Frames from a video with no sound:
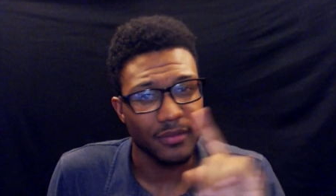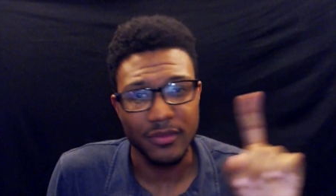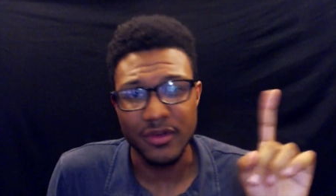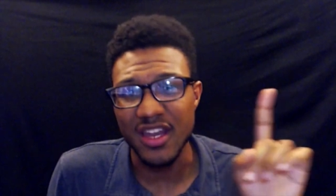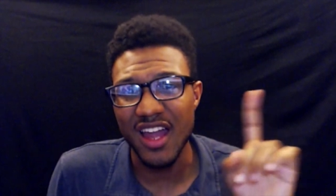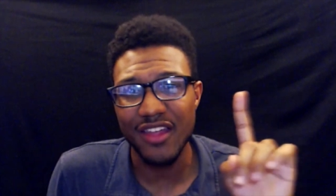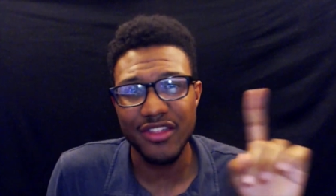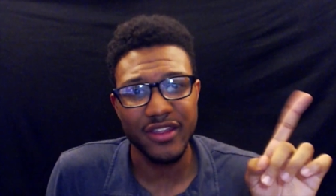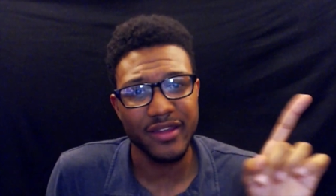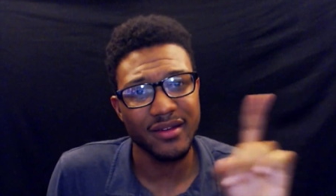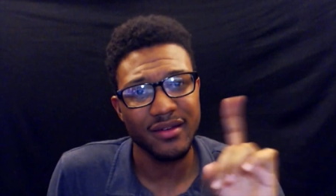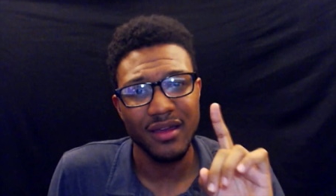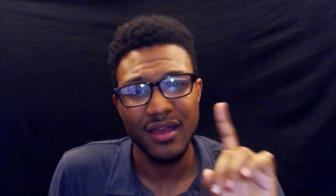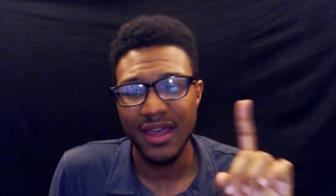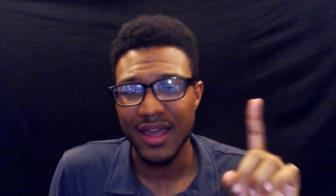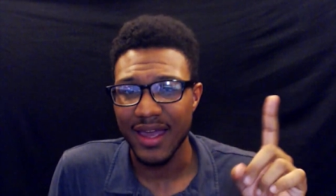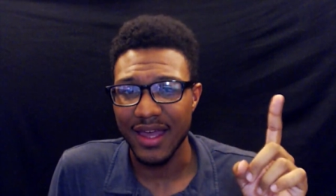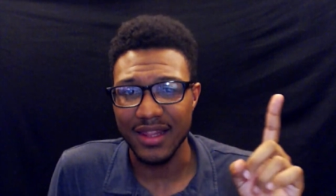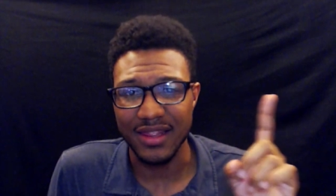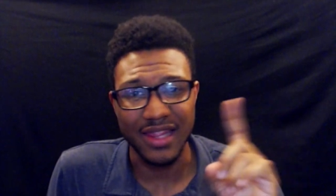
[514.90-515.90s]
Nothing
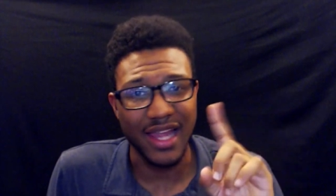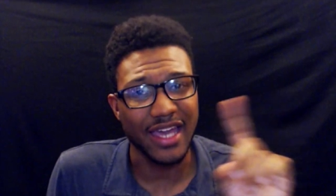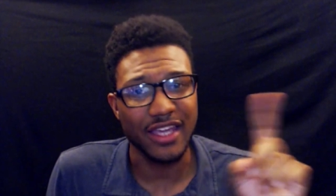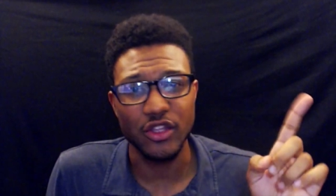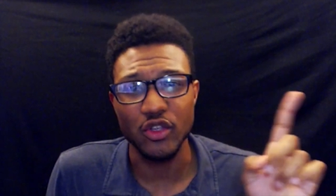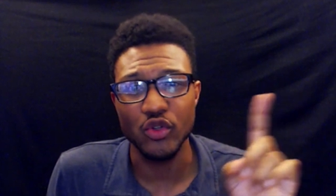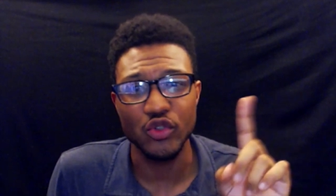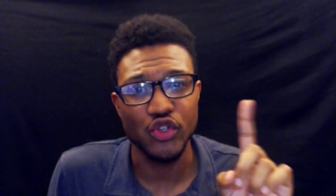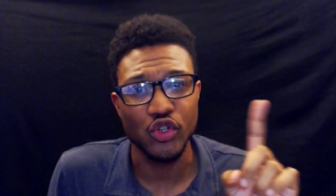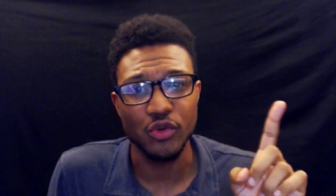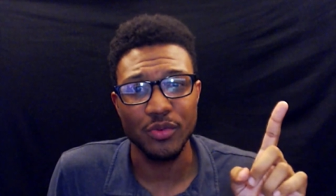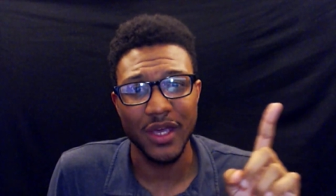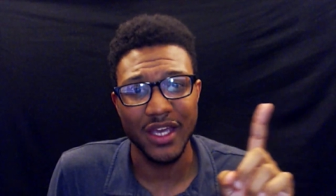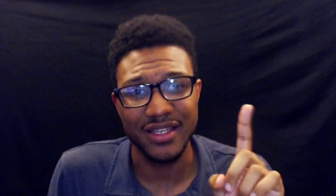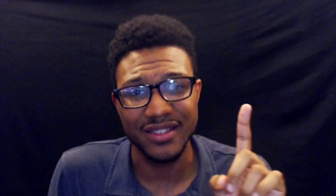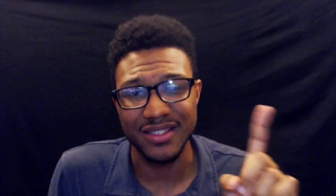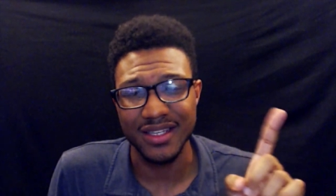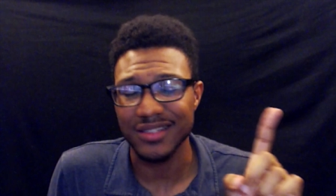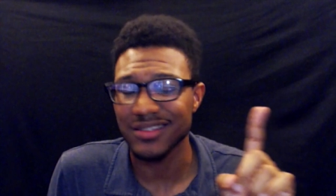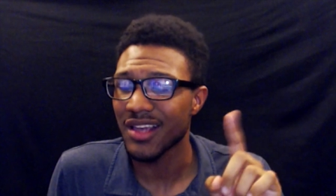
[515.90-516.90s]
like YouTube
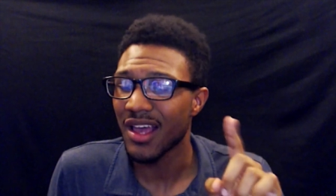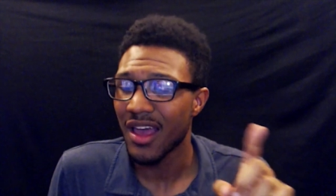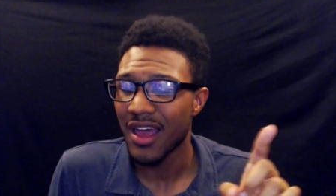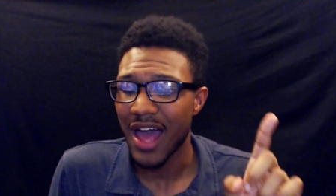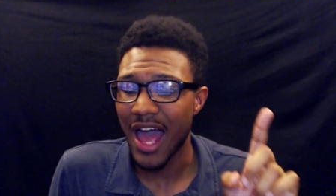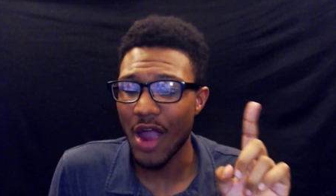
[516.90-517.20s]
exists.